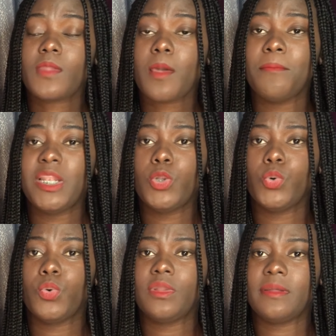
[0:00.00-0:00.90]
below
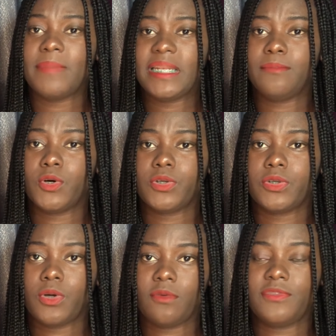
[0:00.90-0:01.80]
the belly button,
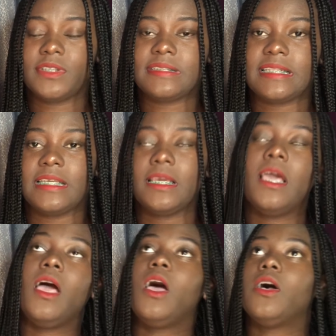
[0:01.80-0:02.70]
obviously.
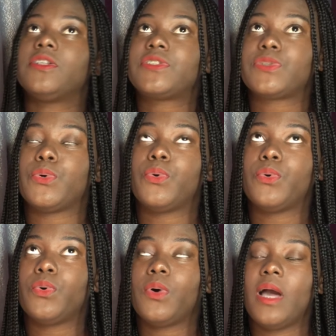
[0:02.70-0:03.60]

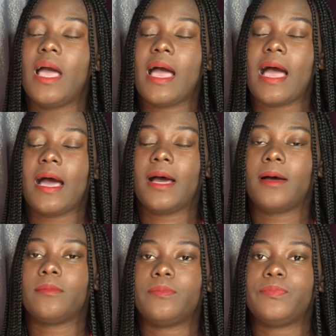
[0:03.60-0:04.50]
So
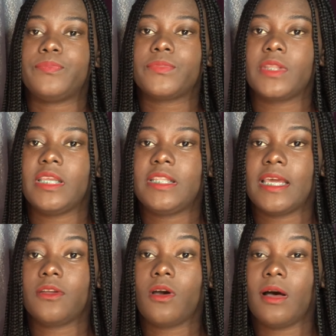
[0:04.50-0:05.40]
it
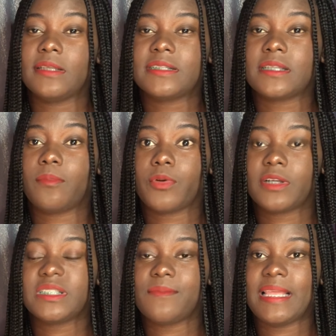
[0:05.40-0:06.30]
can cost
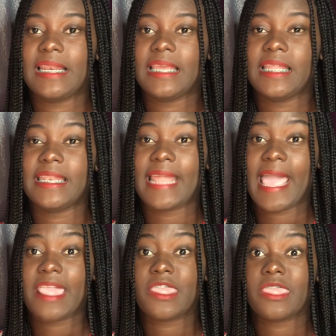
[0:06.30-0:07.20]
approximately
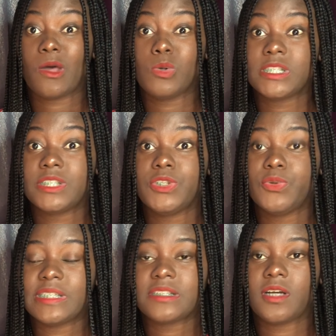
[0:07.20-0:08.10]
$9,000
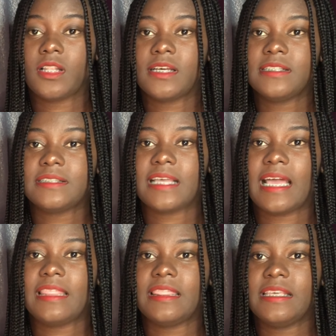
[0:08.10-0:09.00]
US,
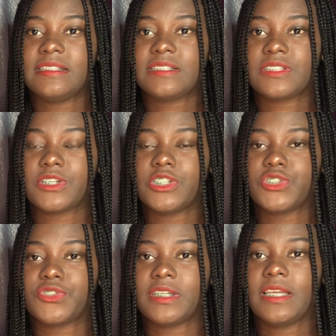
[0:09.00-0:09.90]
and this
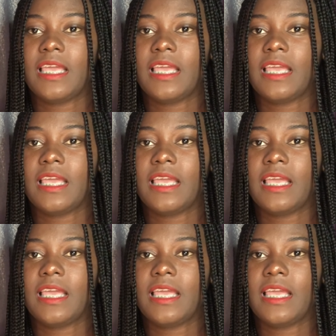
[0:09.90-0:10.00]
surgery